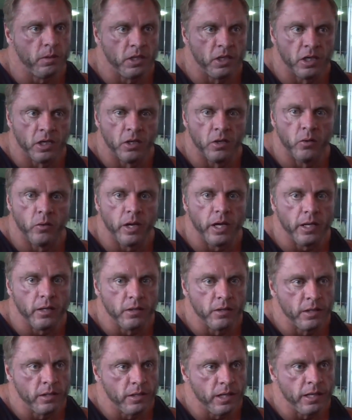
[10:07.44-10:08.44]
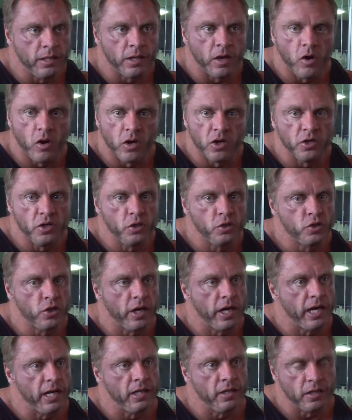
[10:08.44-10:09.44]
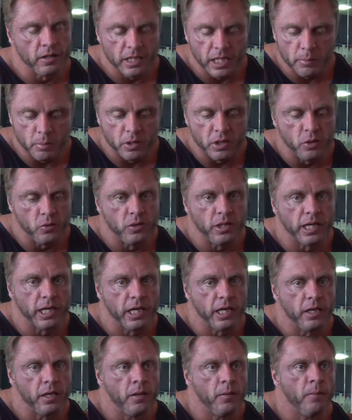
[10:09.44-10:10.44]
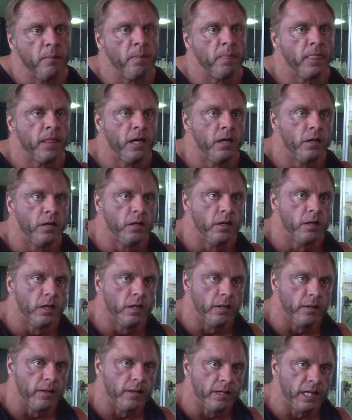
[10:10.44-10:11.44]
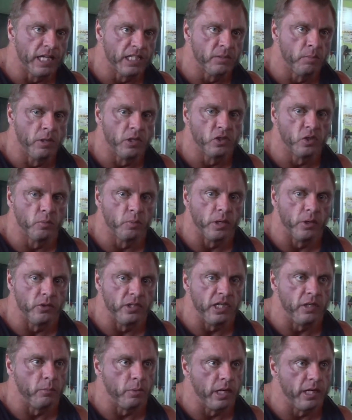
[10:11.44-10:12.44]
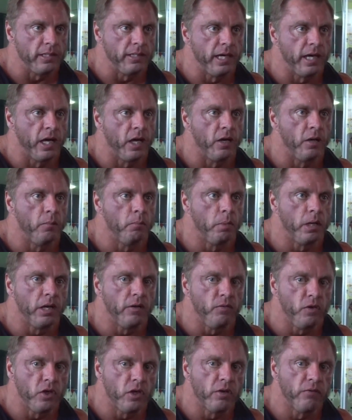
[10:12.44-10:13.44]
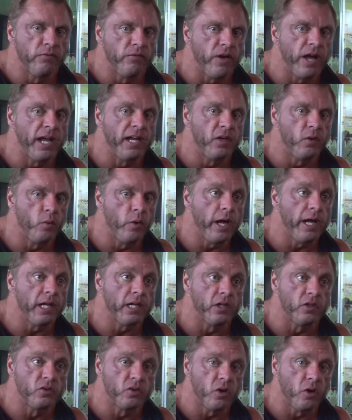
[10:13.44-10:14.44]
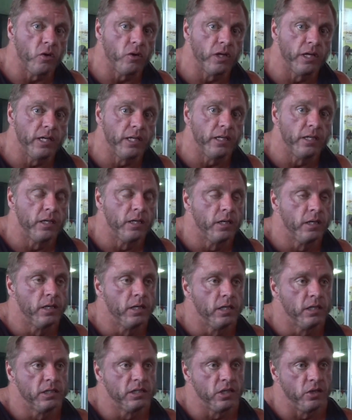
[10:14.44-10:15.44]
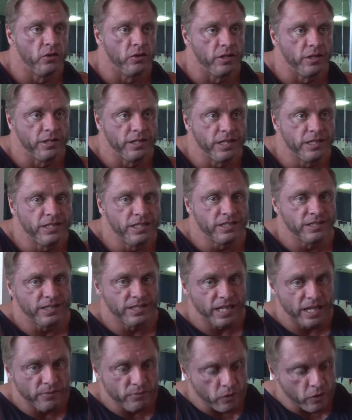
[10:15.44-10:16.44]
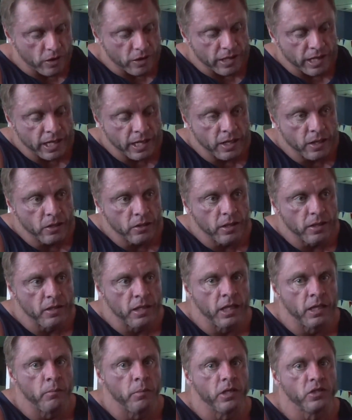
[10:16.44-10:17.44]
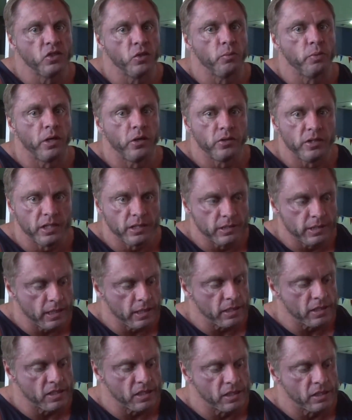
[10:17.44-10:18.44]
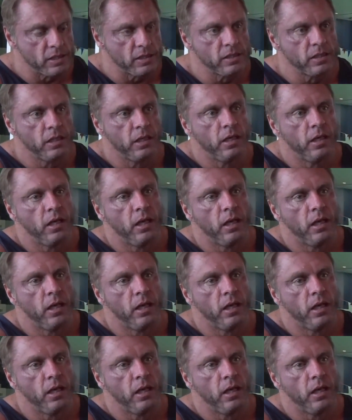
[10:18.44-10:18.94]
You know, and the harder you train, the deeper you dig it. That's muscle protein breakdown. But if you can find a way to control it so the ditch isn't that far down, and then muscle protein synthesis,